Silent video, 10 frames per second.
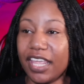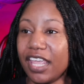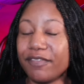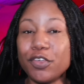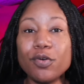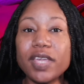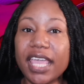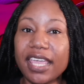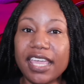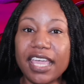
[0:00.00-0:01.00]
If you
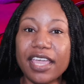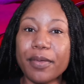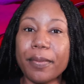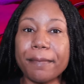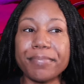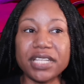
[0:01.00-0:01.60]
can get